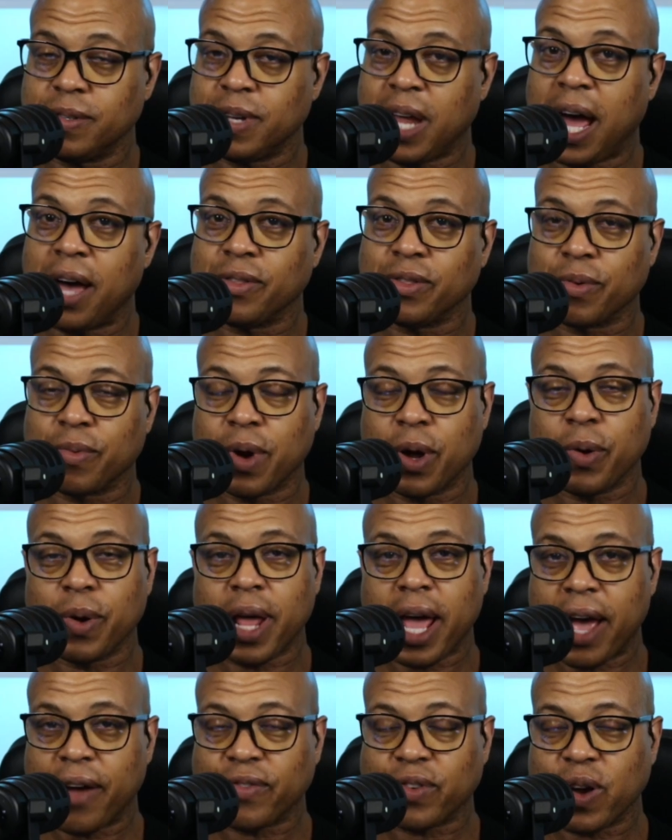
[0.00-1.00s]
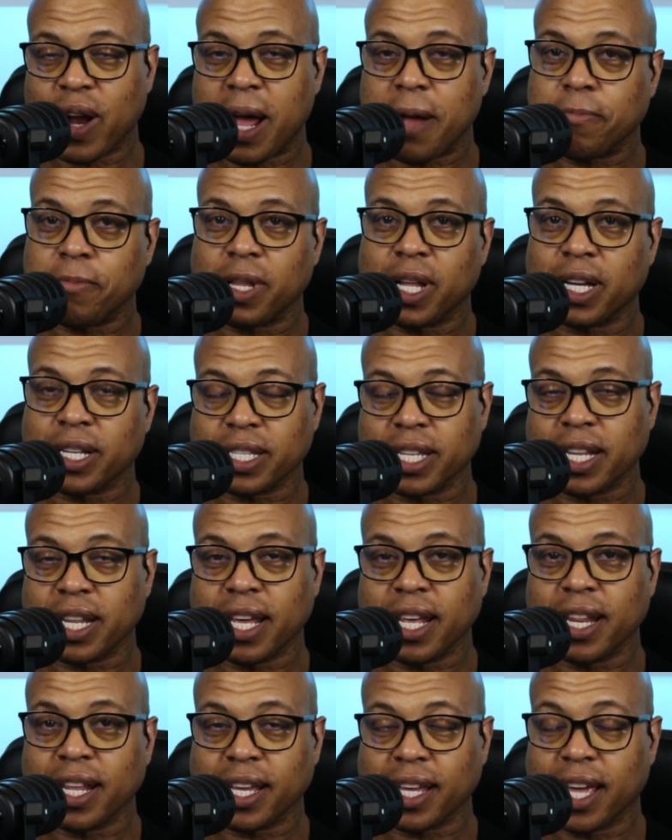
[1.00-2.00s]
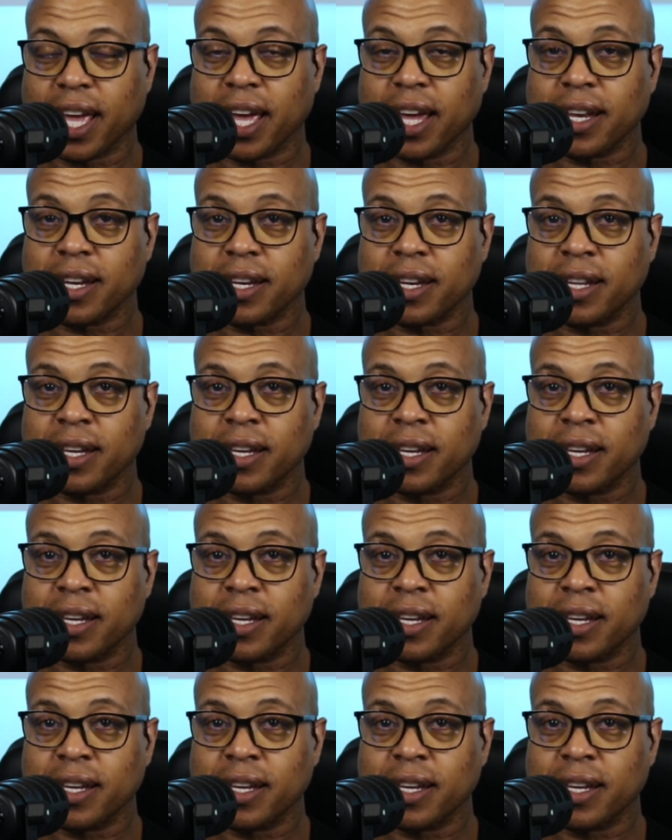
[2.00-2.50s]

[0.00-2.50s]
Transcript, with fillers: Down the road, after I plugged it in again,